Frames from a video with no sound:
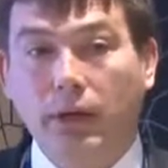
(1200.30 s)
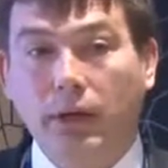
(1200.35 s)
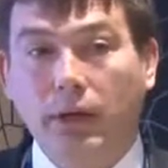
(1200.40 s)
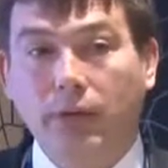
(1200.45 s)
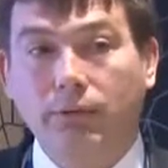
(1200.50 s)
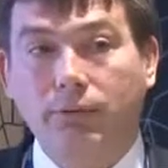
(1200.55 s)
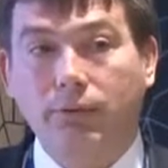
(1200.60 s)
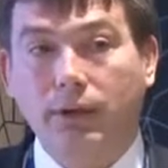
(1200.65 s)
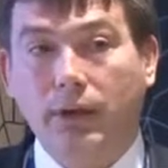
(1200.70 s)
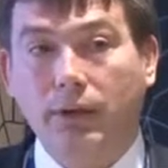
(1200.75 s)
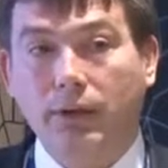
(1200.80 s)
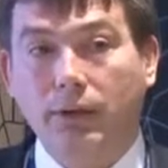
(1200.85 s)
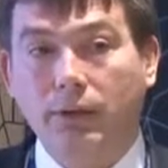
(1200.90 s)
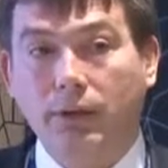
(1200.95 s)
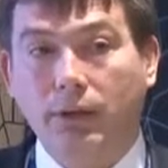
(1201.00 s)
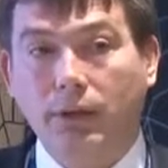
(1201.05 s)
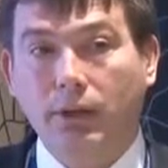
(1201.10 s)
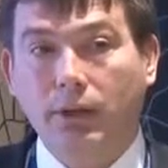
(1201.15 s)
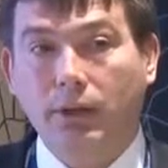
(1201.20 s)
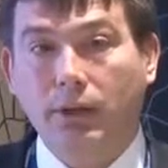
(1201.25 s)
can find
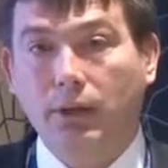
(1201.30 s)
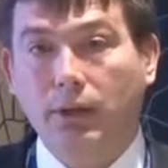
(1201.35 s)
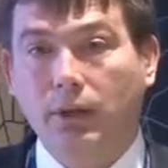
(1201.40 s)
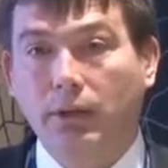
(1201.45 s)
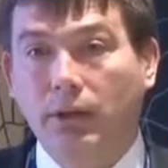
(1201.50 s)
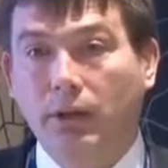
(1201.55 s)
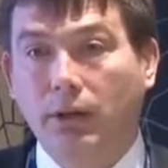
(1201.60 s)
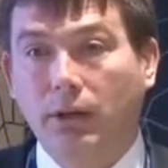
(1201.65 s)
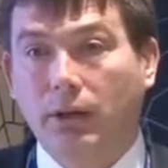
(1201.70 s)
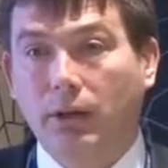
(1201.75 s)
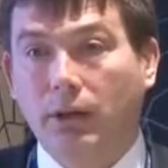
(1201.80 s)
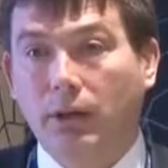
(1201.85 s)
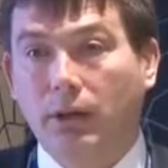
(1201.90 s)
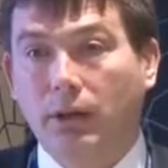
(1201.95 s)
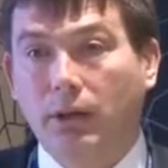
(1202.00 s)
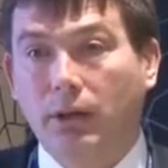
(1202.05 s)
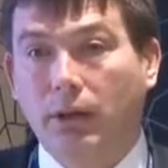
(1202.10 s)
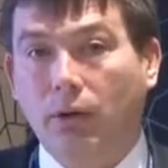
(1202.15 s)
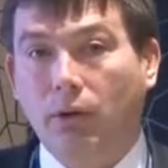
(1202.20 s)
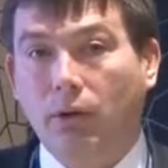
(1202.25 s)
here
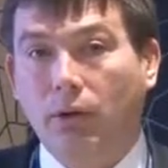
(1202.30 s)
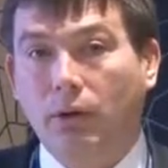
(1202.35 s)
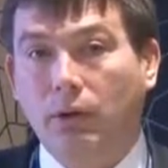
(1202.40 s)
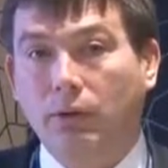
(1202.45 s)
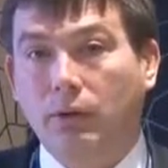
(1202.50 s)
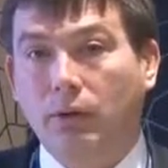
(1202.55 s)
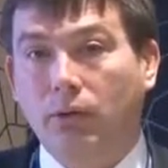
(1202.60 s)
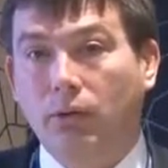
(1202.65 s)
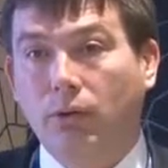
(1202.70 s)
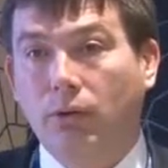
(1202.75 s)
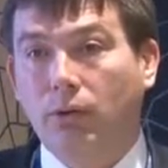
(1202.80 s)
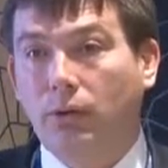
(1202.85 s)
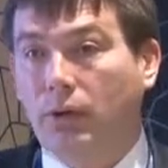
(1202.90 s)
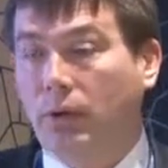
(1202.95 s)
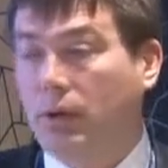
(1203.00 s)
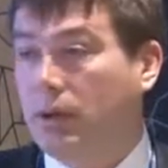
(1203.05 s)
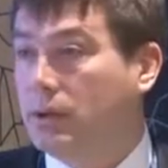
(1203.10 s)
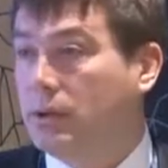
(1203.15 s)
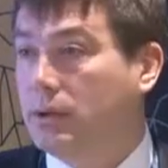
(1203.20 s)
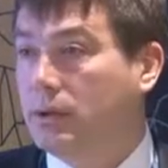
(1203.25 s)
in our
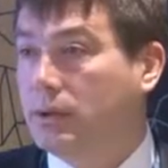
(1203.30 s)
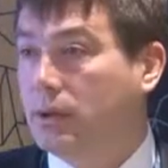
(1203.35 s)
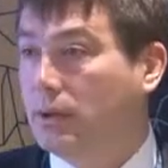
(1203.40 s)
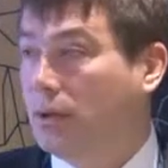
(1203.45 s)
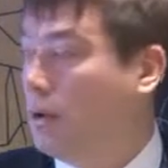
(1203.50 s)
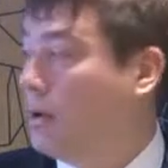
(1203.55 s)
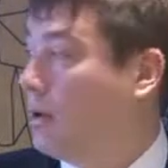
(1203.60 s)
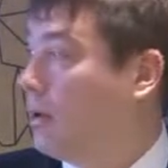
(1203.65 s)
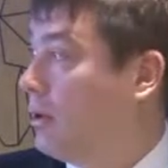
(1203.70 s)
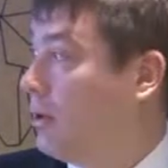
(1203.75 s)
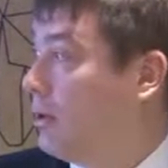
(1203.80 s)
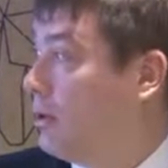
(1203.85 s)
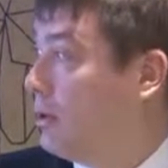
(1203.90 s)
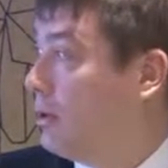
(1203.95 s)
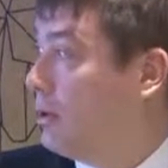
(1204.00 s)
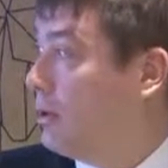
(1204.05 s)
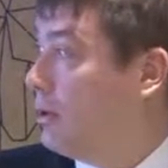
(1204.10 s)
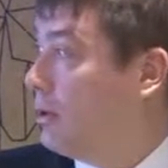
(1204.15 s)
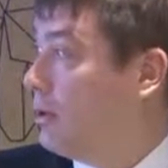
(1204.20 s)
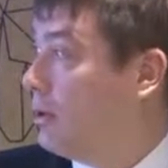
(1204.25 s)
audience
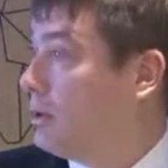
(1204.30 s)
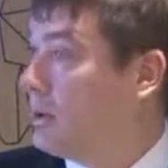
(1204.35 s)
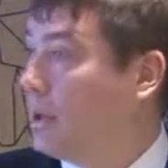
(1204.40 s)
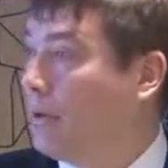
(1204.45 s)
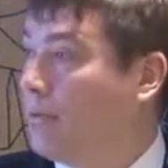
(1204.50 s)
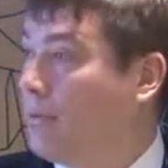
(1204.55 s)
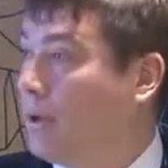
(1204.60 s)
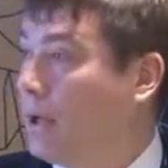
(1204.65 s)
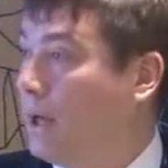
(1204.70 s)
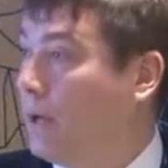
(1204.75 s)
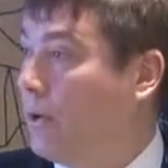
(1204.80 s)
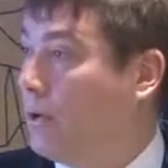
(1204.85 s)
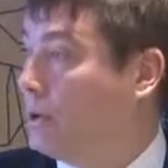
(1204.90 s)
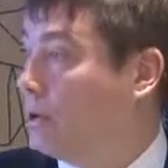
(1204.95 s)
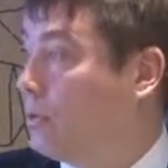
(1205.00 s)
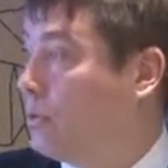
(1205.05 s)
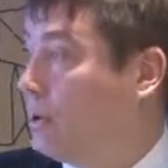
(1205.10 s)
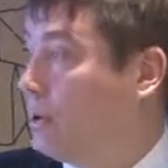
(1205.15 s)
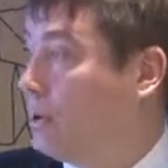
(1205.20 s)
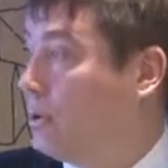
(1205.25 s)
some
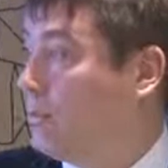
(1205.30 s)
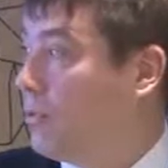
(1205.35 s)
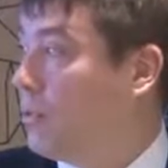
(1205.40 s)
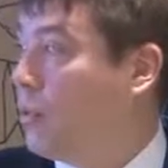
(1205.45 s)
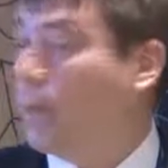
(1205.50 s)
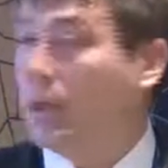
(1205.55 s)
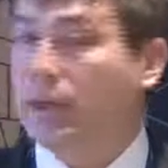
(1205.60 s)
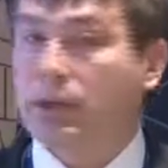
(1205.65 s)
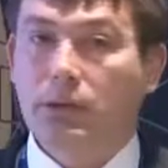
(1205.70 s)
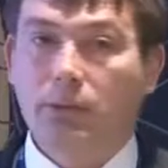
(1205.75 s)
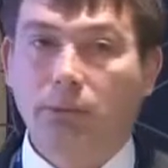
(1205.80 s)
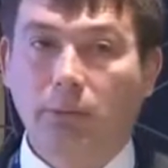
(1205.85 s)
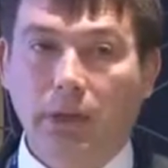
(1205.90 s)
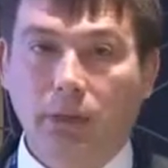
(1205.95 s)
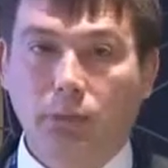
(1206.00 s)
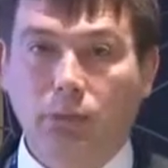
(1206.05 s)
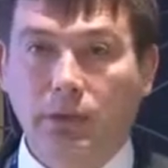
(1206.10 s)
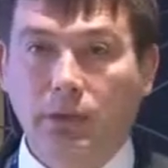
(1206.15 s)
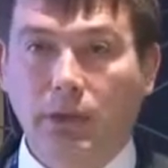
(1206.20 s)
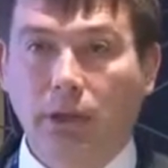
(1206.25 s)
flyers with information,
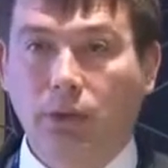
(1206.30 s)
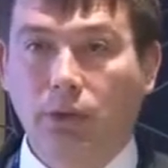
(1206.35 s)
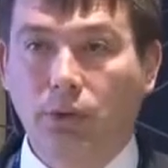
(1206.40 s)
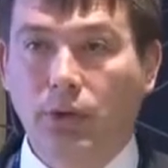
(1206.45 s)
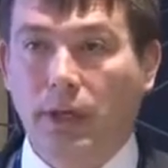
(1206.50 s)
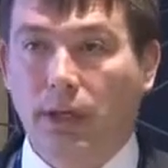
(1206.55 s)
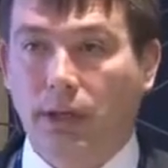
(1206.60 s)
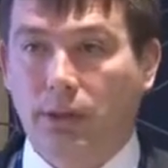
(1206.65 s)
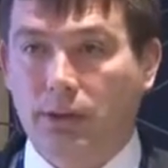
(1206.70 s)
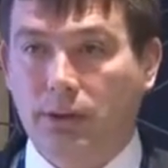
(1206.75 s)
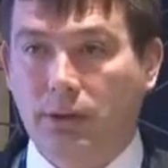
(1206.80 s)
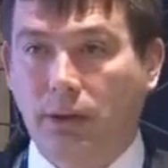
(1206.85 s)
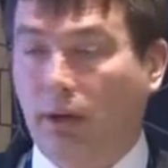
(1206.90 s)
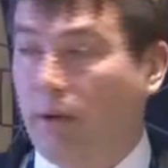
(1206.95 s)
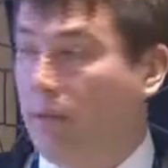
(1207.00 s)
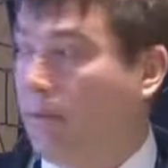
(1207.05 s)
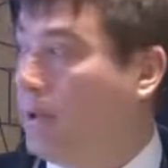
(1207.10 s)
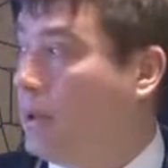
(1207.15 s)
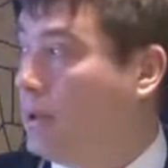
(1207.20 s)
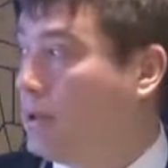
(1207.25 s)
but without dates.
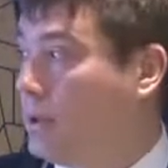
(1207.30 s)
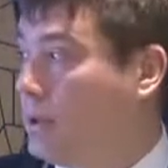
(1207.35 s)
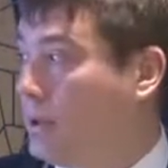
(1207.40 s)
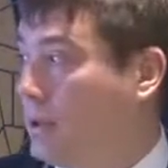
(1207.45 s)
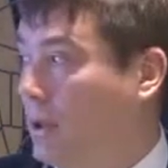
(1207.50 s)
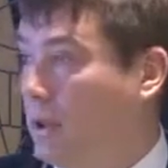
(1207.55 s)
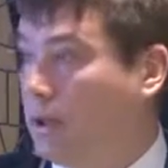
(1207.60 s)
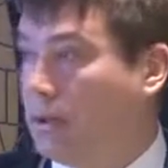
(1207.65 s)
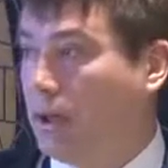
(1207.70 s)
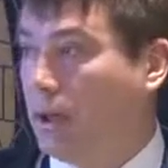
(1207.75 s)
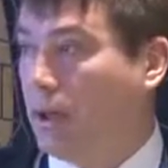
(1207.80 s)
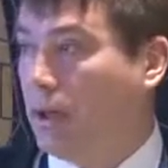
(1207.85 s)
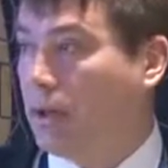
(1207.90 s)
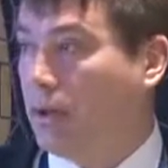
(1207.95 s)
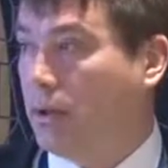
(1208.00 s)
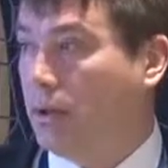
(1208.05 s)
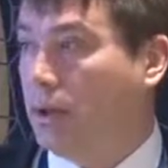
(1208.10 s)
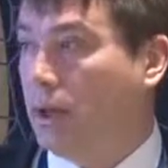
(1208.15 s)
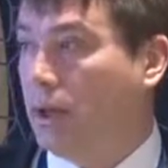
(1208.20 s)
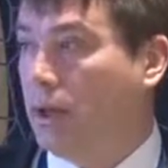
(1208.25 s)
This is
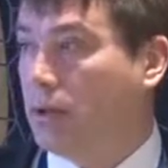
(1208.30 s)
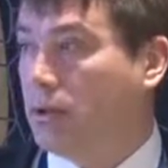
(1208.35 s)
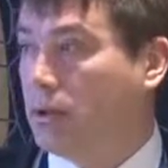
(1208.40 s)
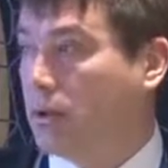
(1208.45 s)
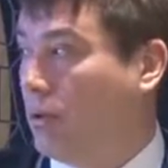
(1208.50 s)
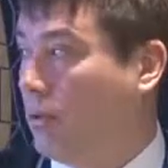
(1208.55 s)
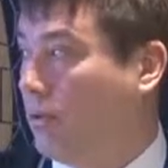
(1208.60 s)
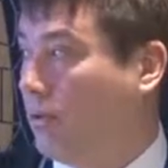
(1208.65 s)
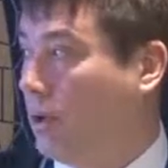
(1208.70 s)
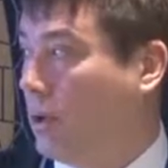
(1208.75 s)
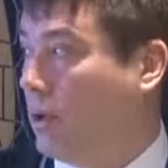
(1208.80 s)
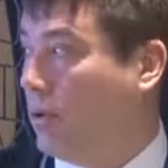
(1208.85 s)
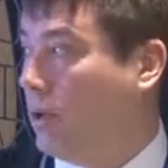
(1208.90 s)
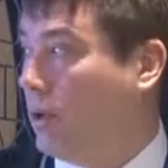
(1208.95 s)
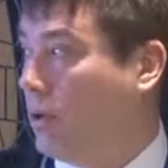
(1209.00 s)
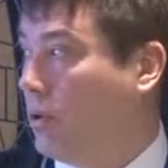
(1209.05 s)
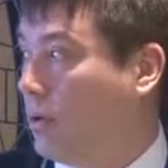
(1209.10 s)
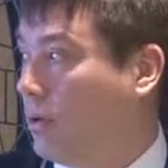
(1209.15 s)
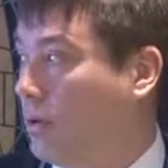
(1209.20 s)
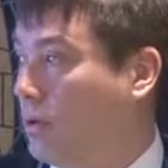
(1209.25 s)
exact dates of
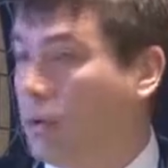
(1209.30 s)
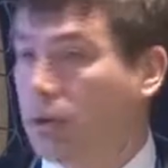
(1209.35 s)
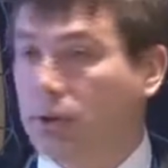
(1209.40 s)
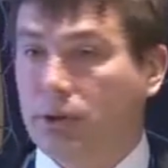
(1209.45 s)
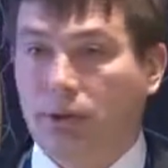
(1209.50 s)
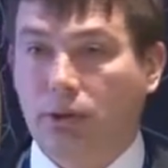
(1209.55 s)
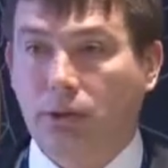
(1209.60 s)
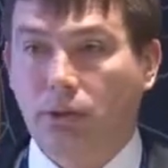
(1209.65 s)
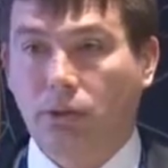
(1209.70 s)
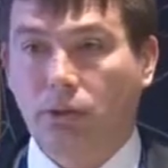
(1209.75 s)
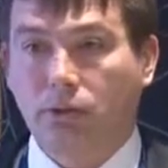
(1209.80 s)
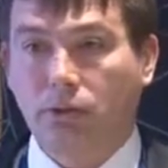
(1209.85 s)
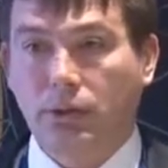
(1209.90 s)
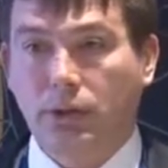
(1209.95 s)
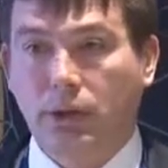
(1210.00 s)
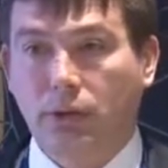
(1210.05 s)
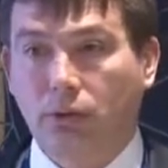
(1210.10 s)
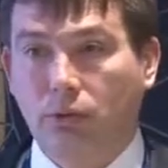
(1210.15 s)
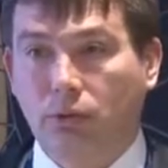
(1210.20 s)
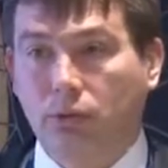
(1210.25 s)
our Congress in
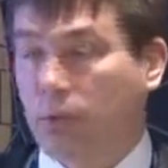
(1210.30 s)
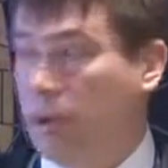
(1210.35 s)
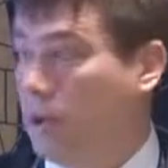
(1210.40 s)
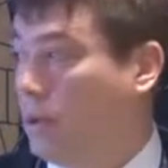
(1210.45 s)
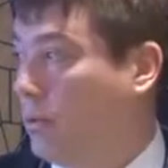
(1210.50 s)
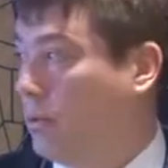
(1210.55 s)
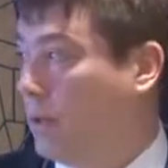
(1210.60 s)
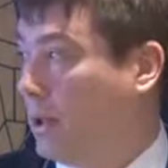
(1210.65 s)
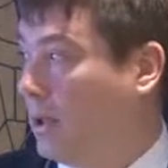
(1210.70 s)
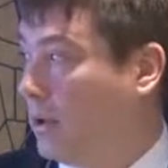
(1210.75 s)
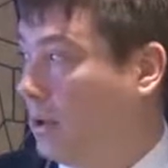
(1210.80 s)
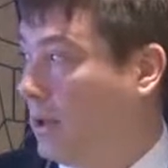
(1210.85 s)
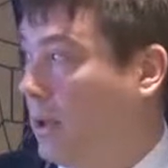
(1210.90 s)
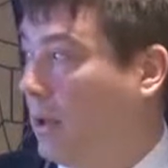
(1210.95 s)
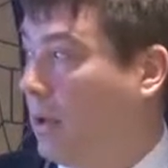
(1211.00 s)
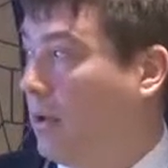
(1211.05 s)
2021.